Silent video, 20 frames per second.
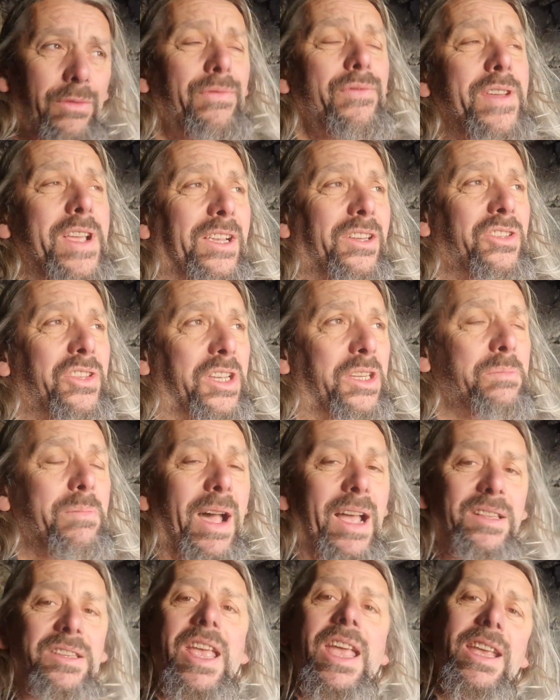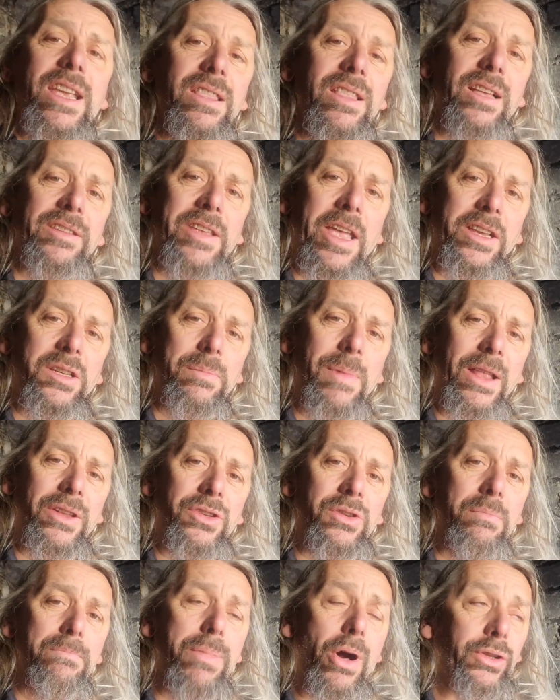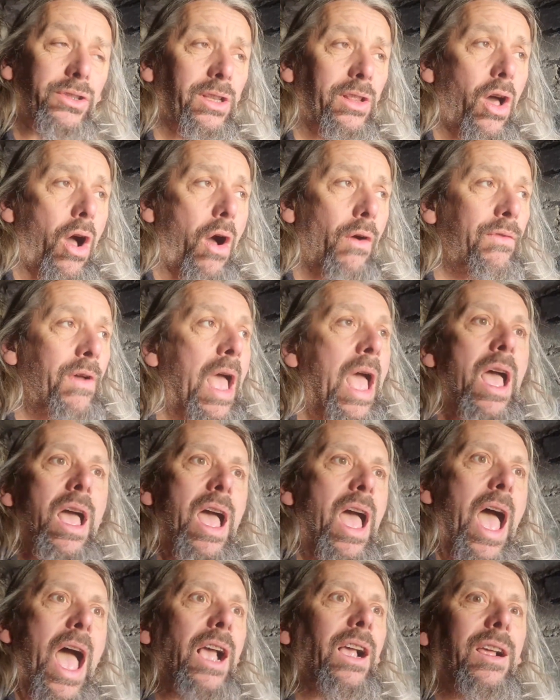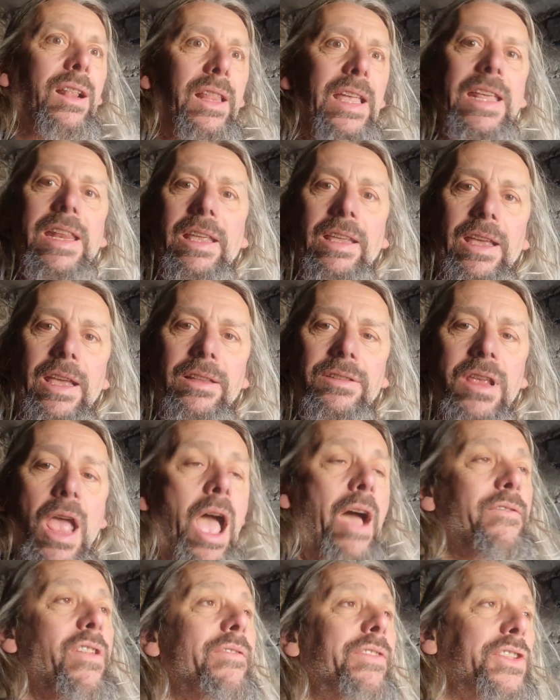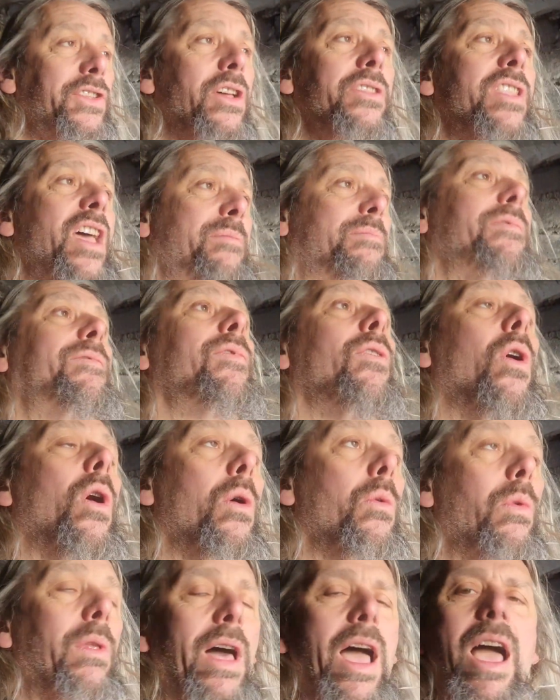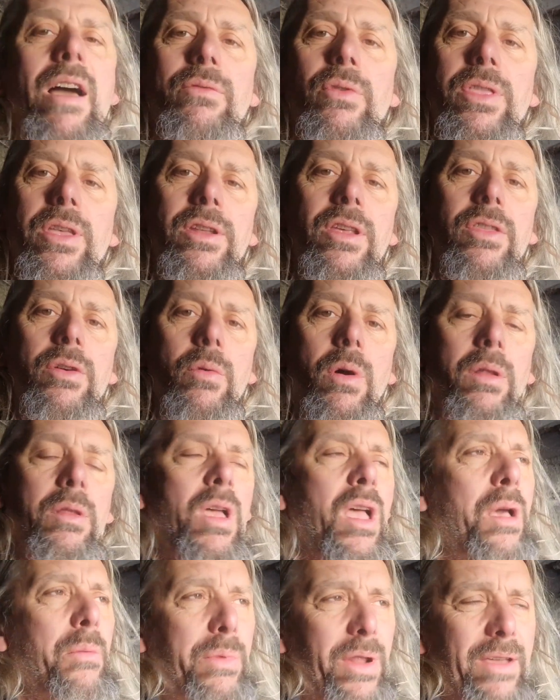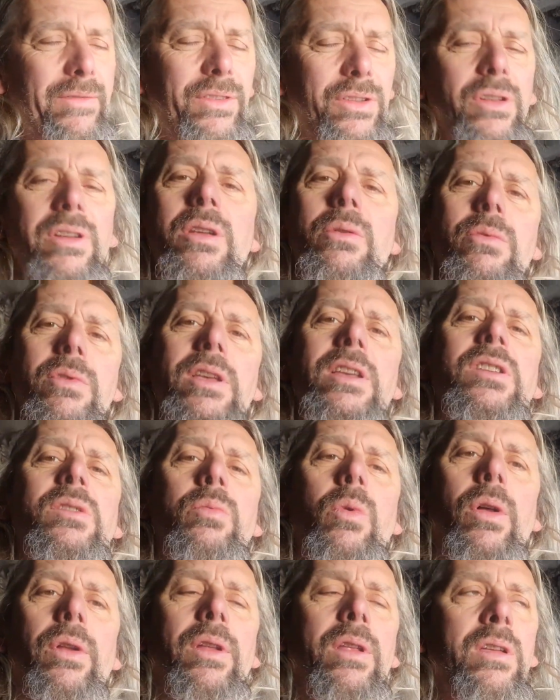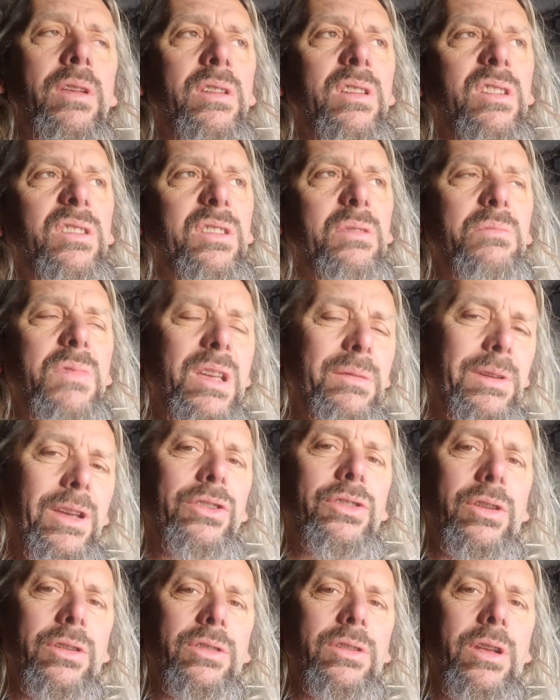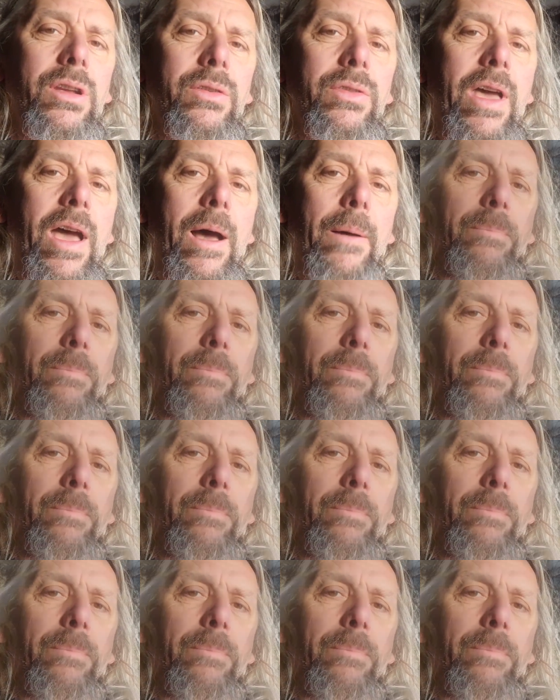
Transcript: fix this by taking that expansion bottle off and cleaning it. I've never done that before. Well, I have with another one, but I haven't done it with this one, so maybe I should do that.